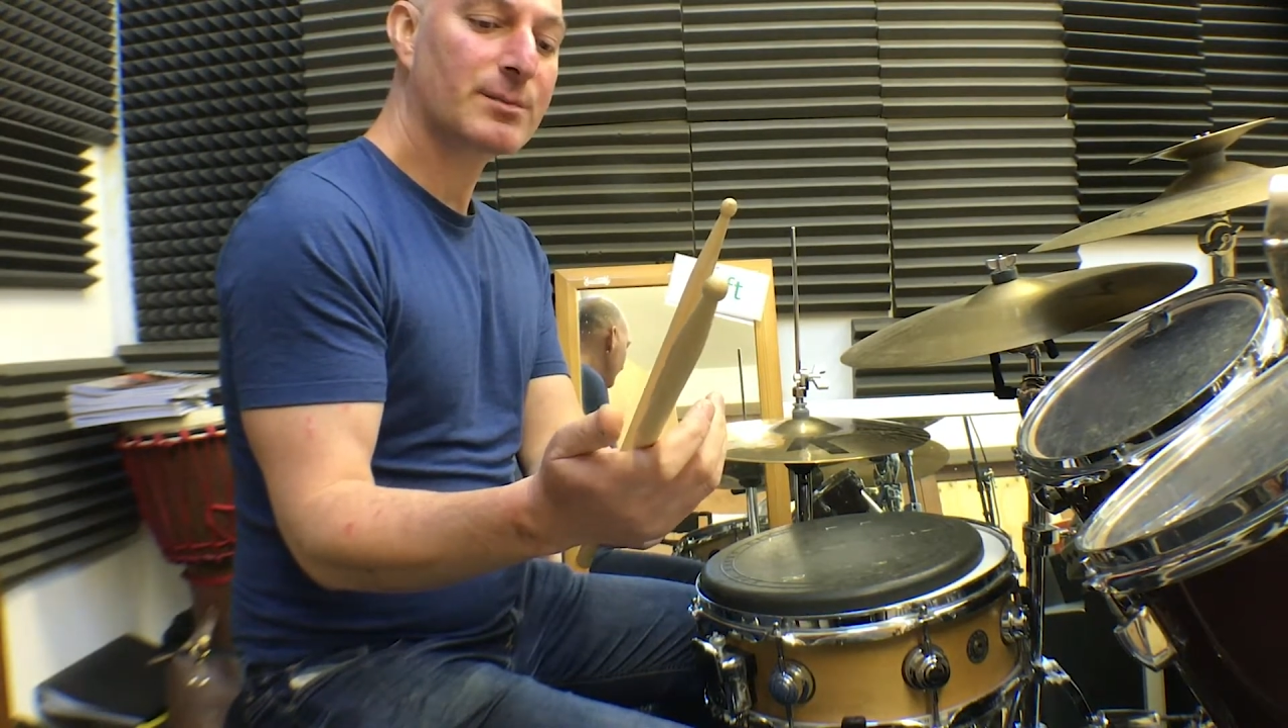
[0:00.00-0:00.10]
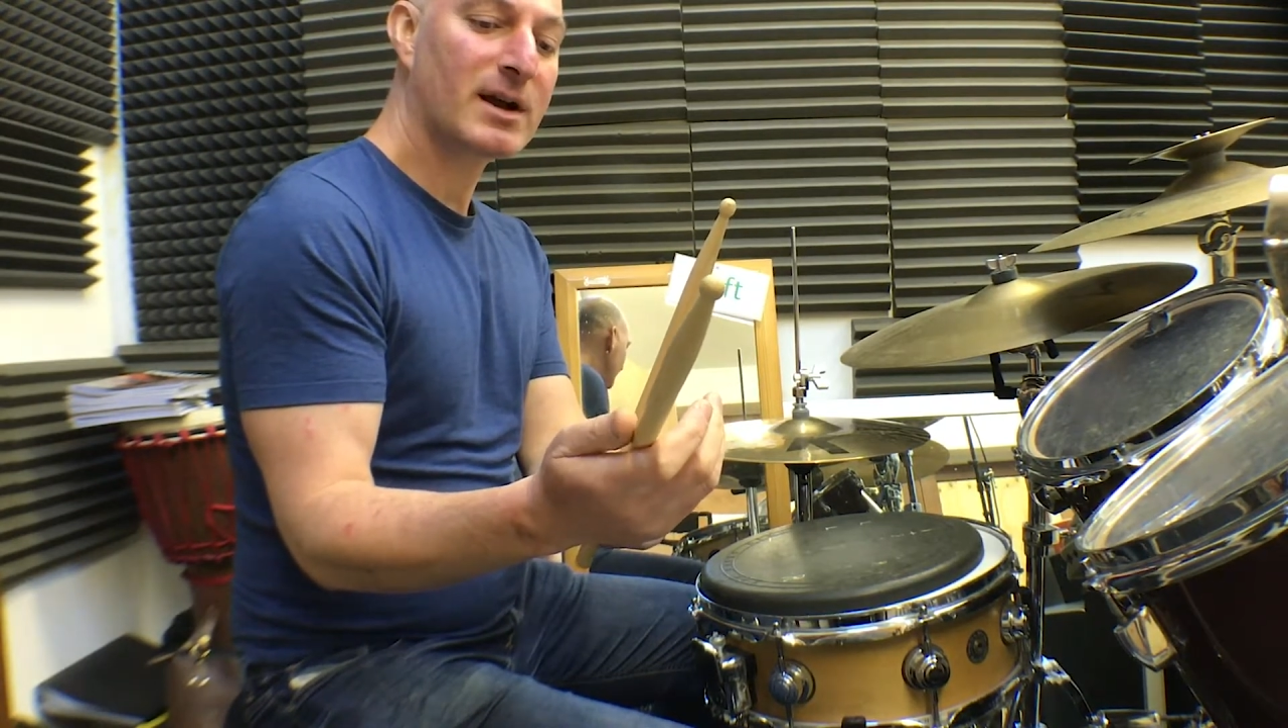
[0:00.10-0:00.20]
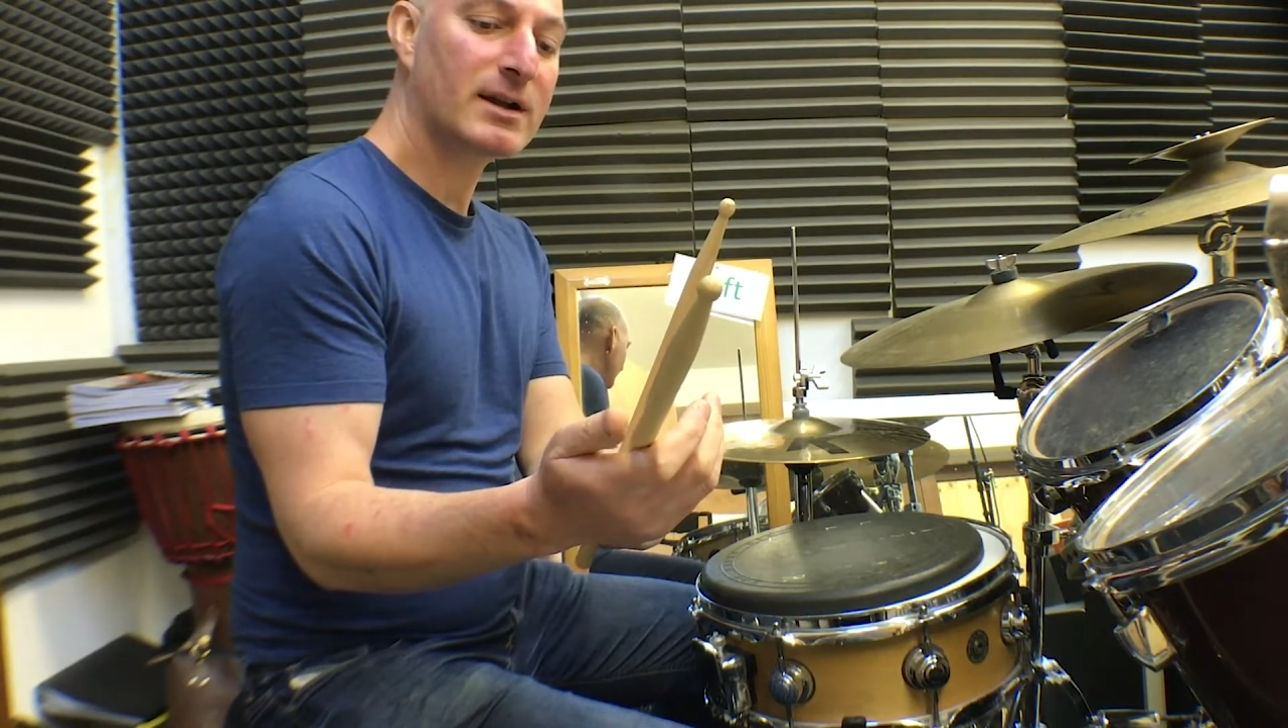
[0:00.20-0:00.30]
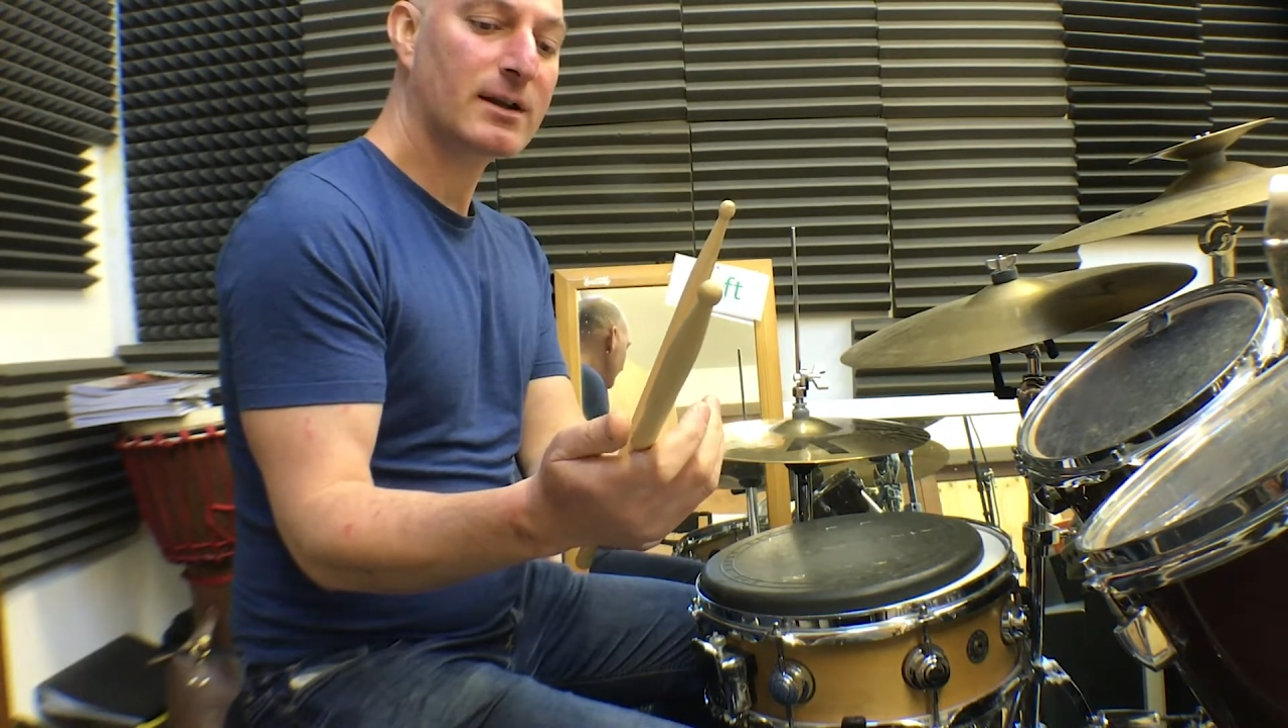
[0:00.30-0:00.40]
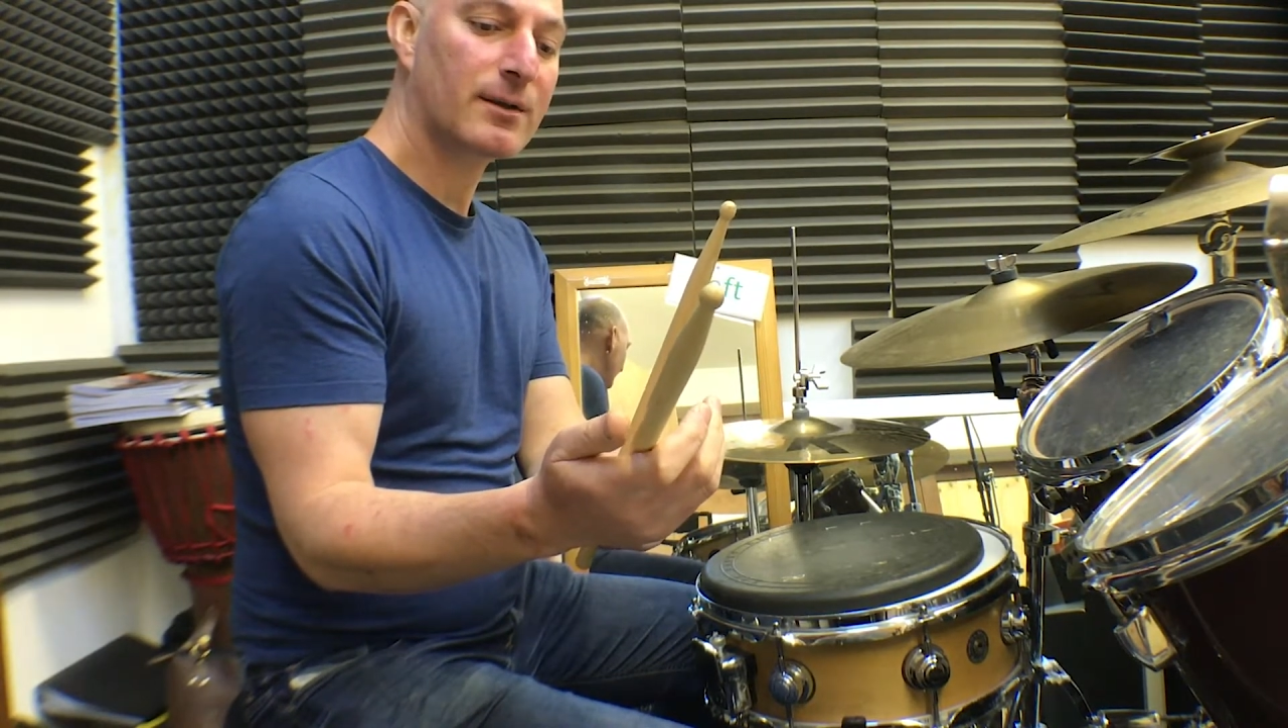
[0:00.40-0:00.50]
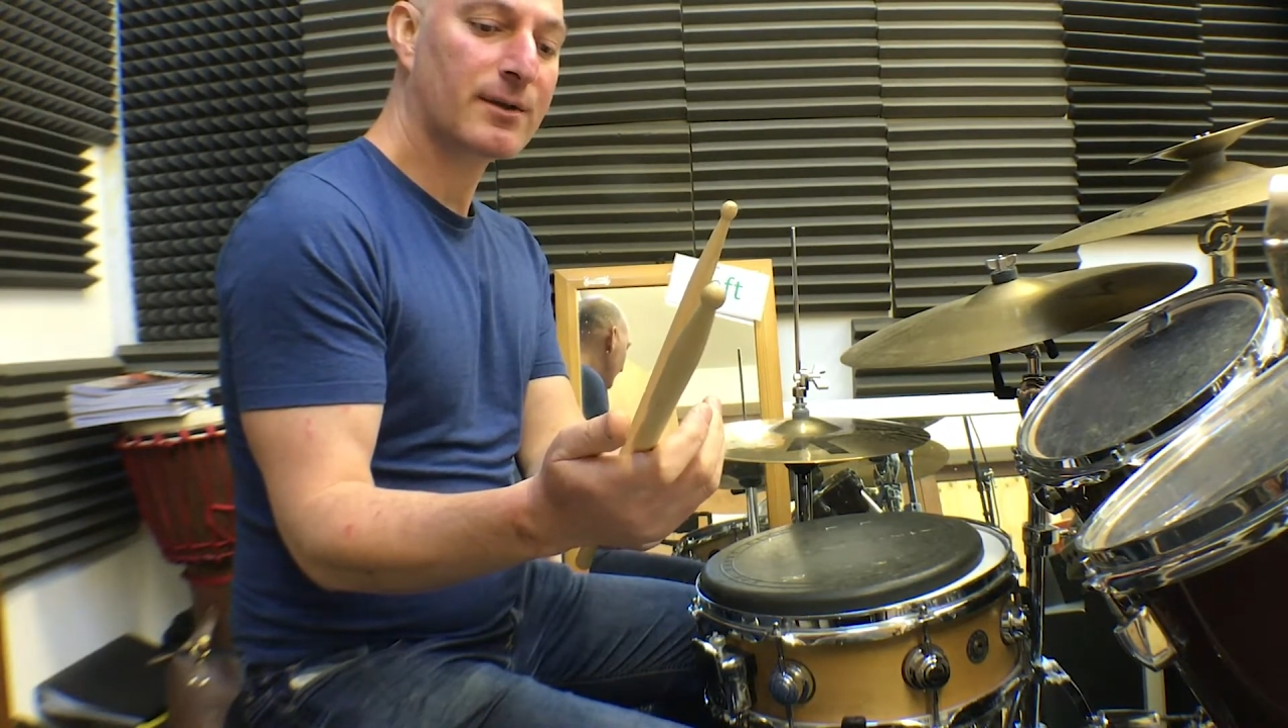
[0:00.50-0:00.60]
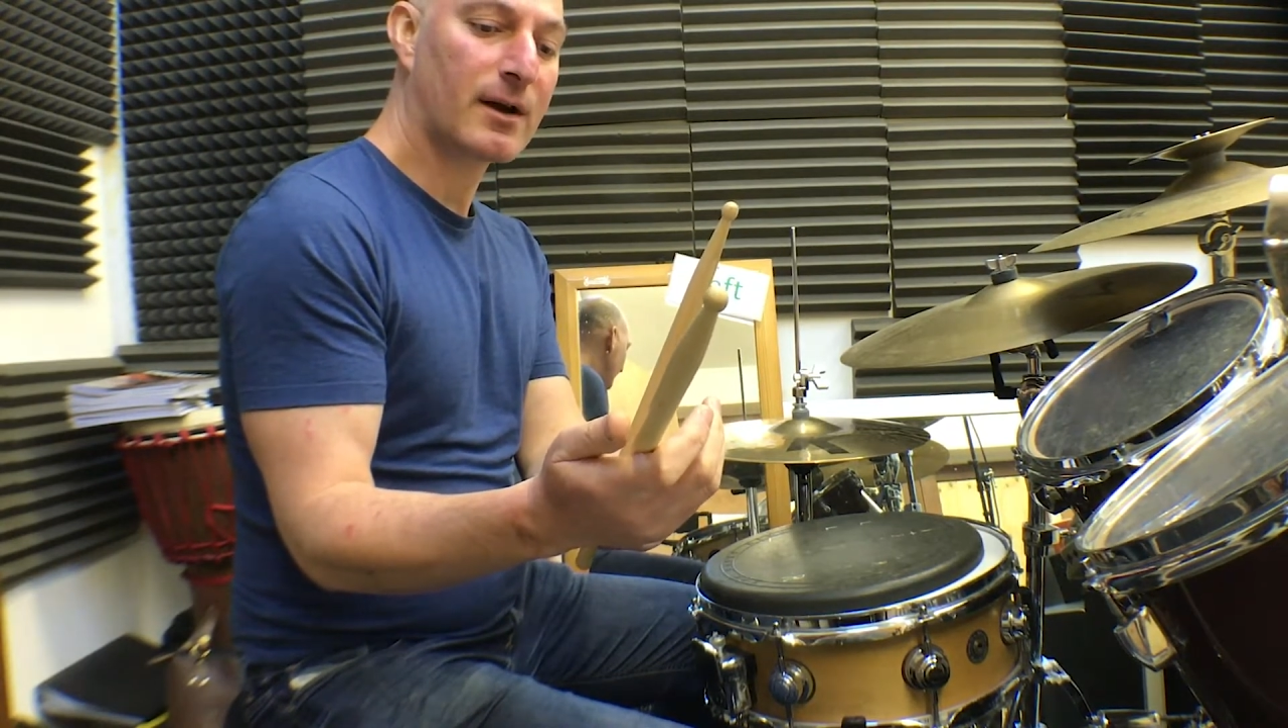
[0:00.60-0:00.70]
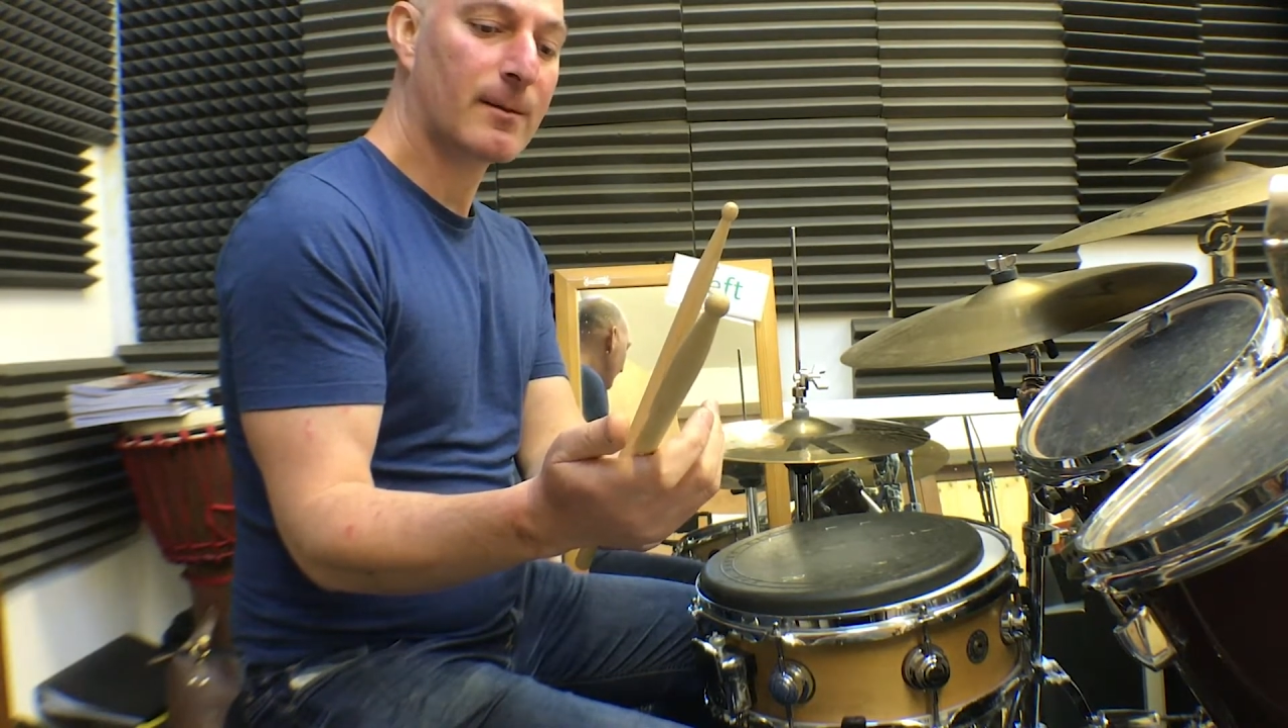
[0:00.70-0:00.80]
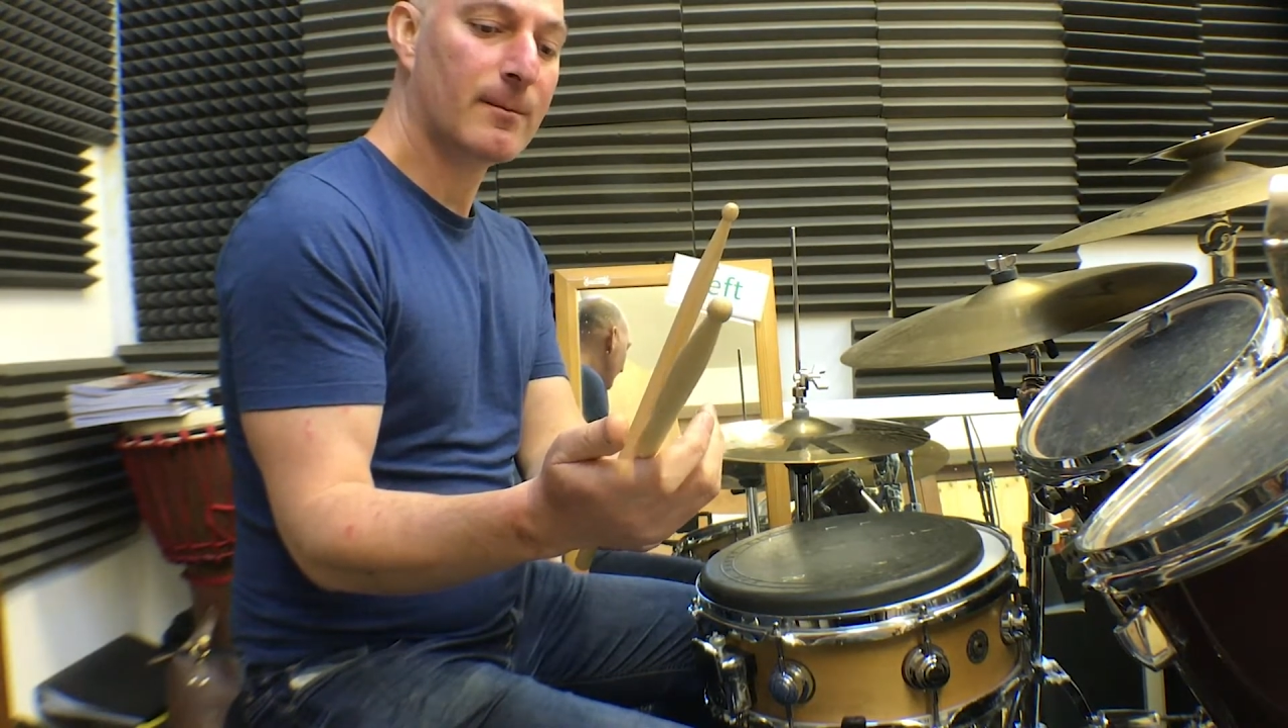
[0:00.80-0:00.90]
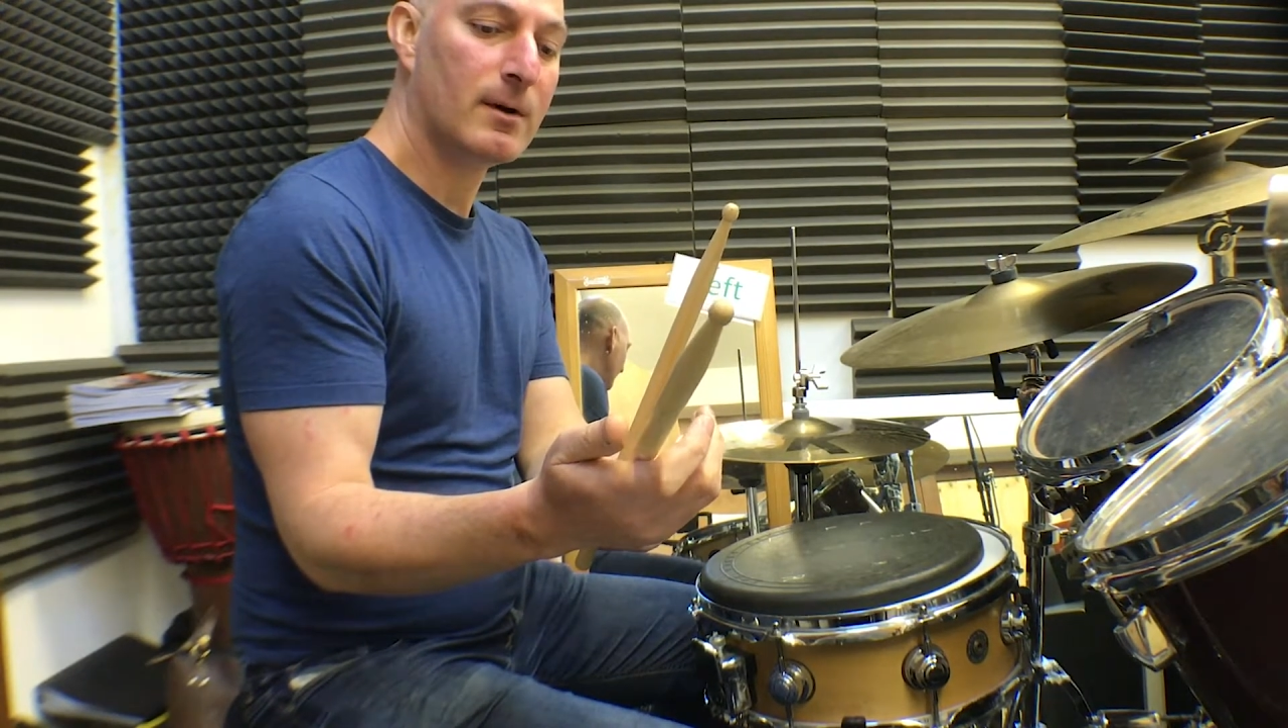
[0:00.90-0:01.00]
part of your
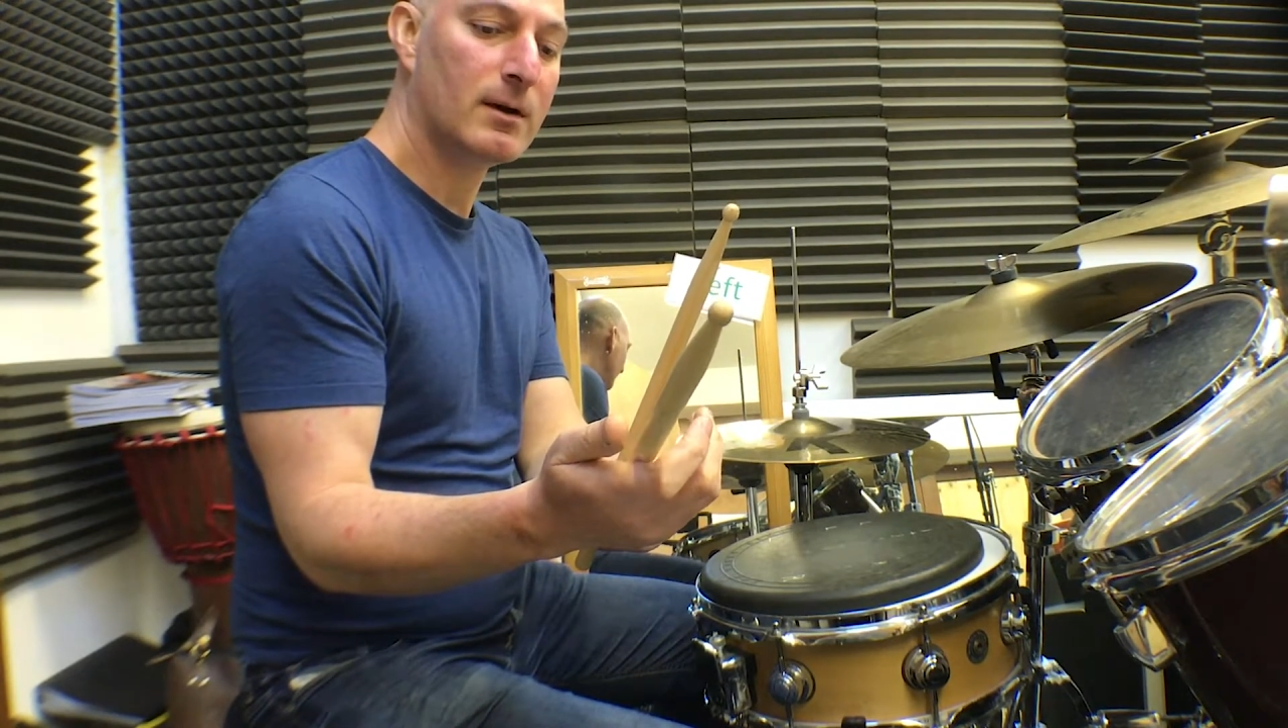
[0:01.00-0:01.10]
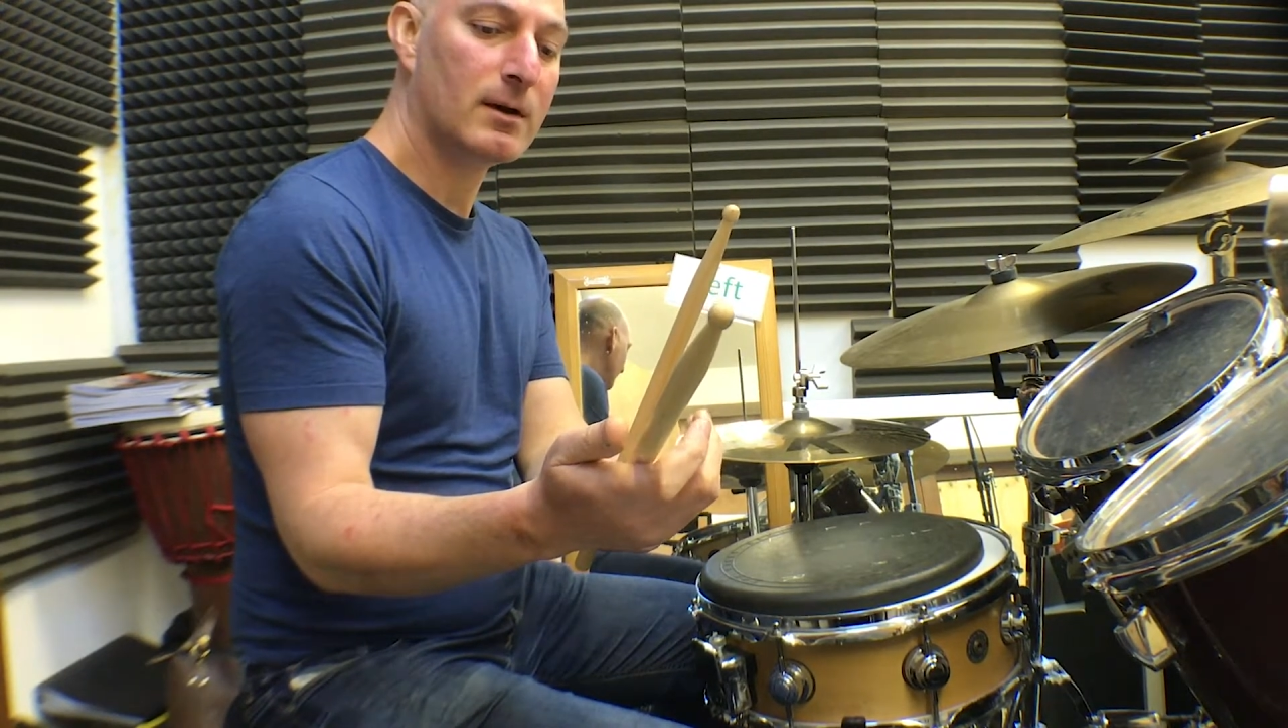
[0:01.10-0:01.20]
thumb